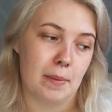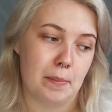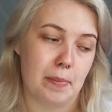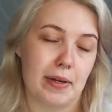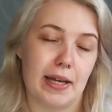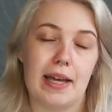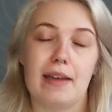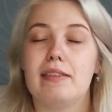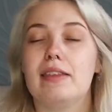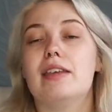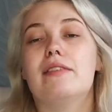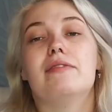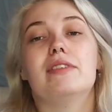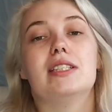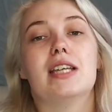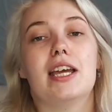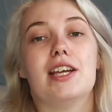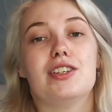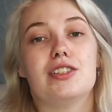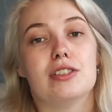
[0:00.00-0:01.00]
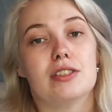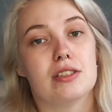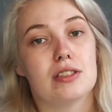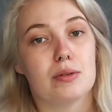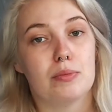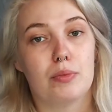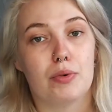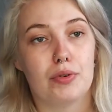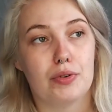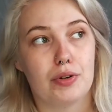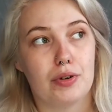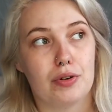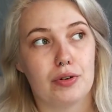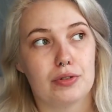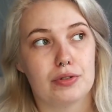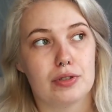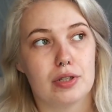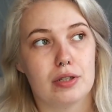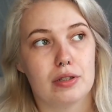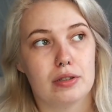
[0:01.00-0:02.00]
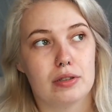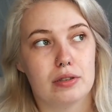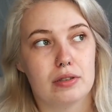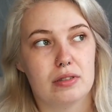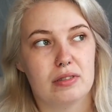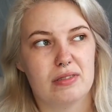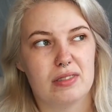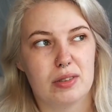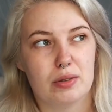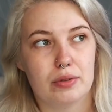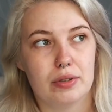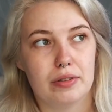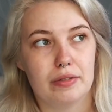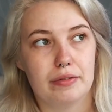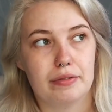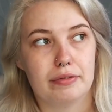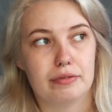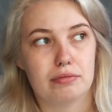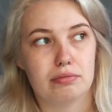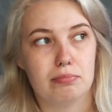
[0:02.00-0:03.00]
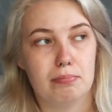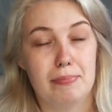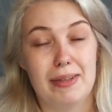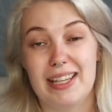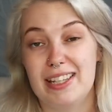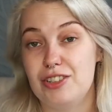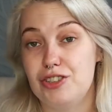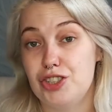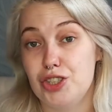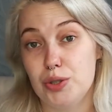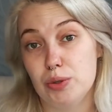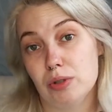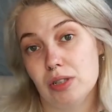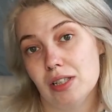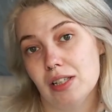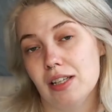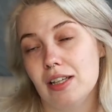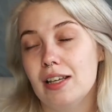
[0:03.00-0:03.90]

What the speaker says: put out the invitations and whatnot sort of mid-June.